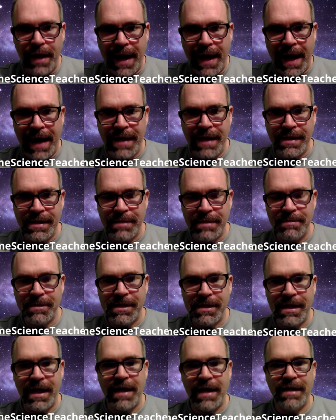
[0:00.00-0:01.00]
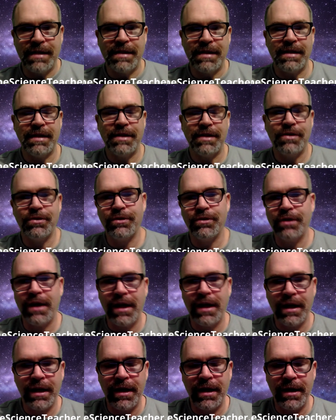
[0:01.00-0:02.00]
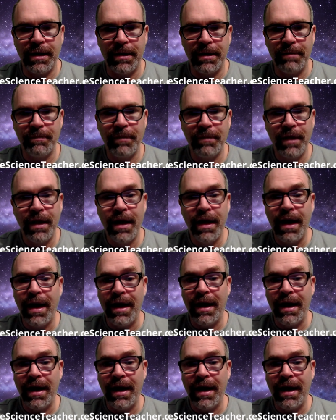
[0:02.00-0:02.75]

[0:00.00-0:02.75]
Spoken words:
handsomescienceteacher.com.